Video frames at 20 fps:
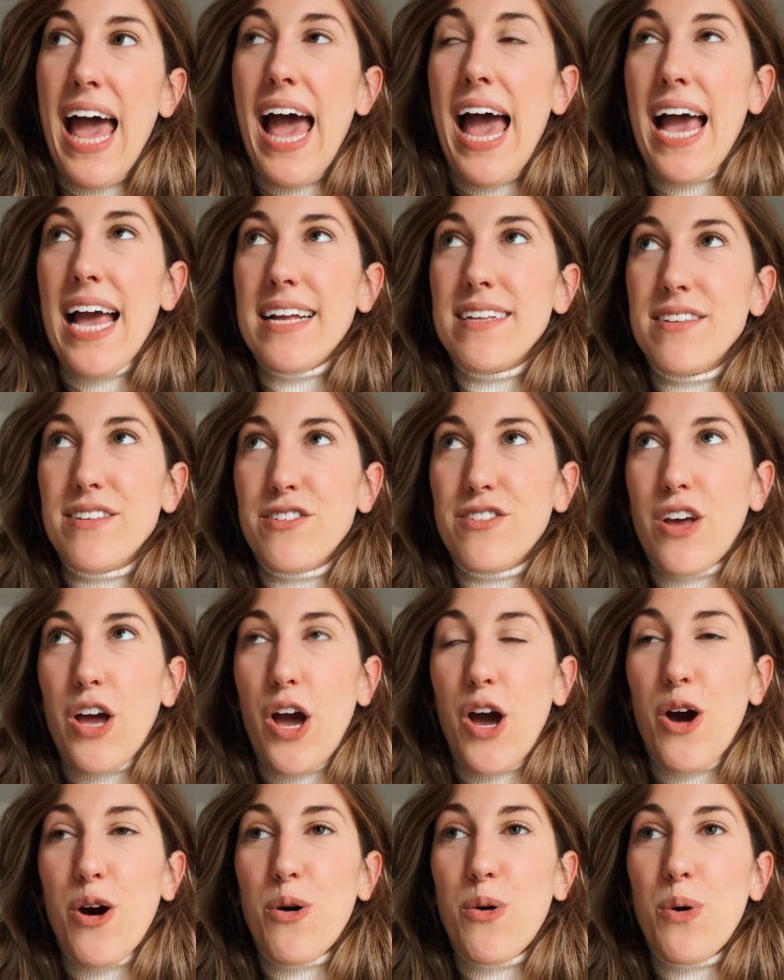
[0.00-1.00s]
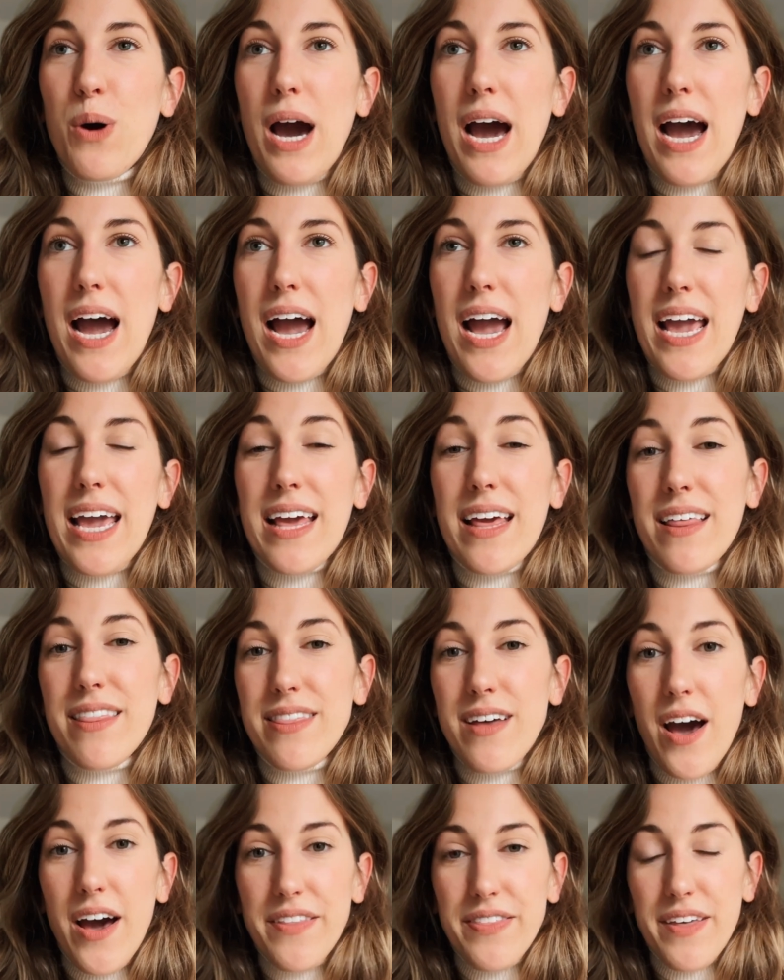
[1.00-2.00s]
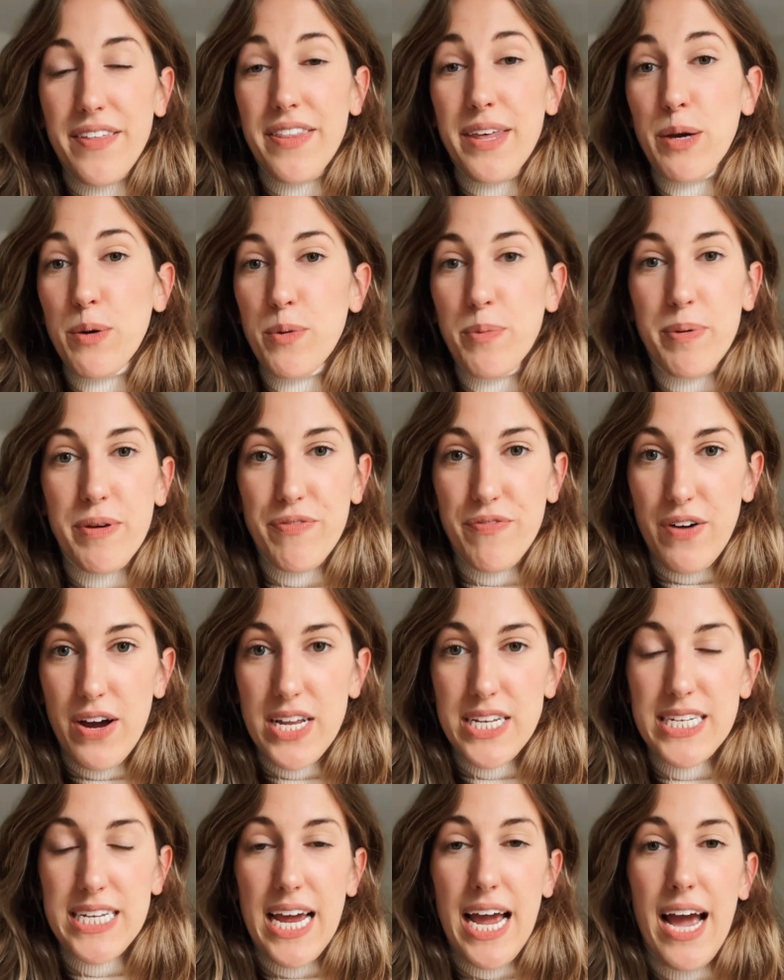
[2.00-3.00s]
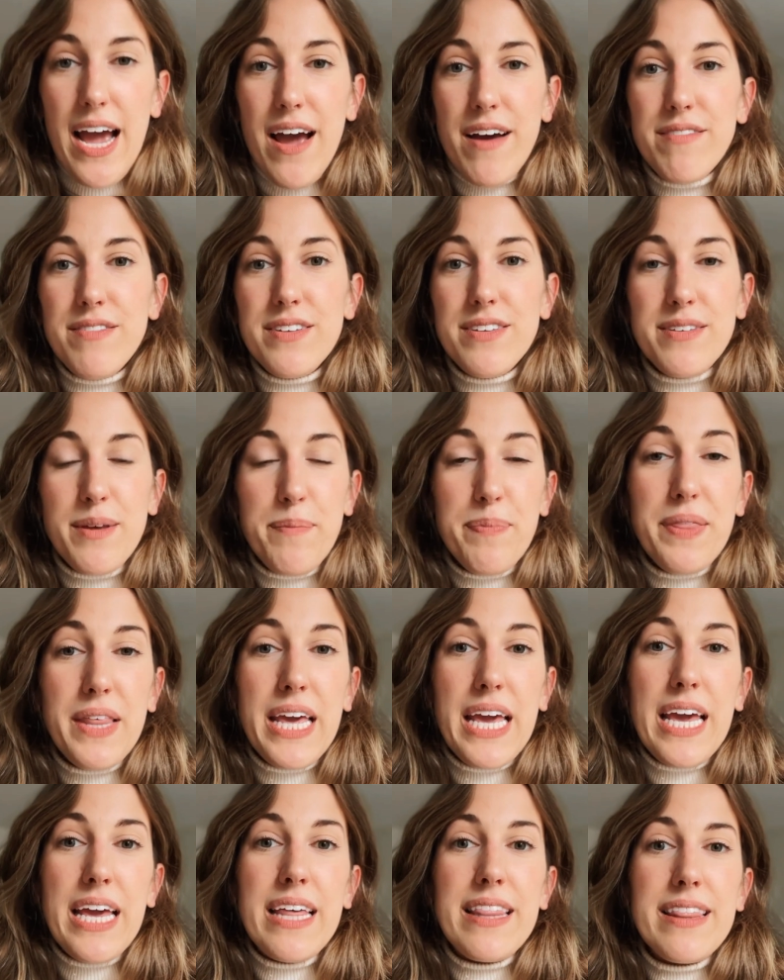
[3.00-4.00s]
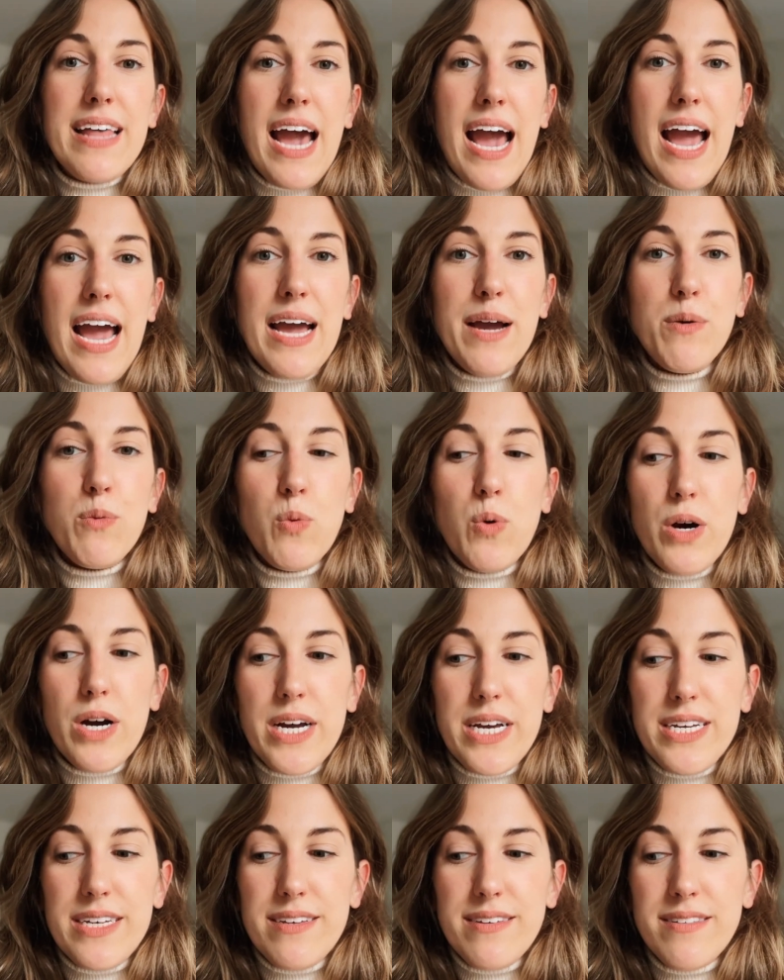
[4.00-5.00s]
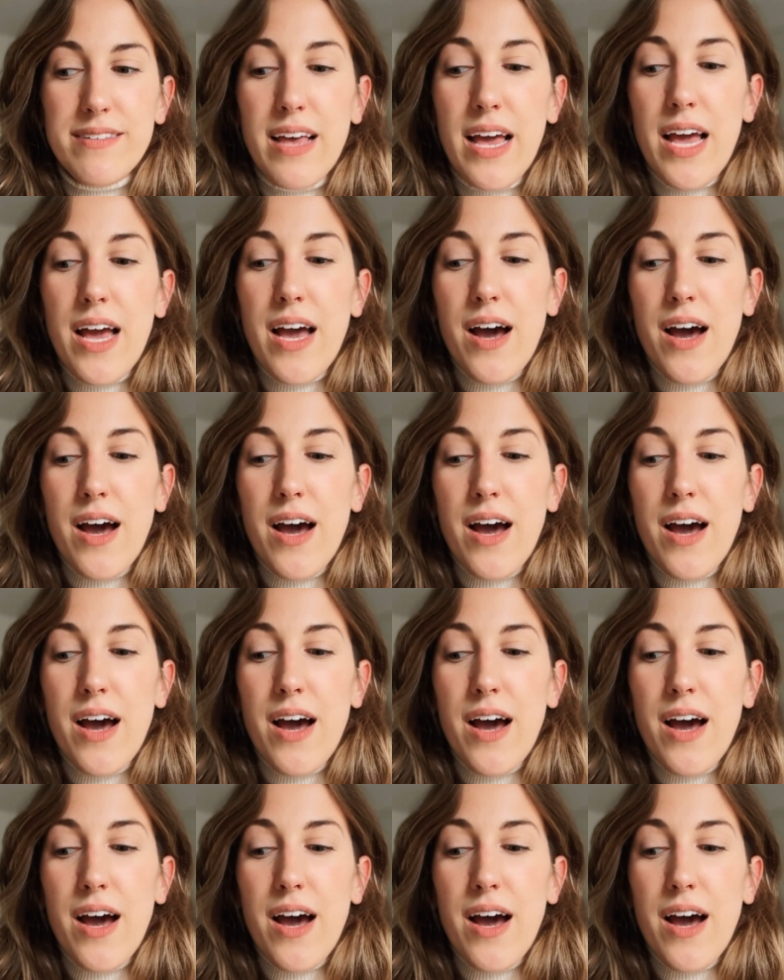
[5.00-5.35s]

And so I thought that it would be fun to have something that was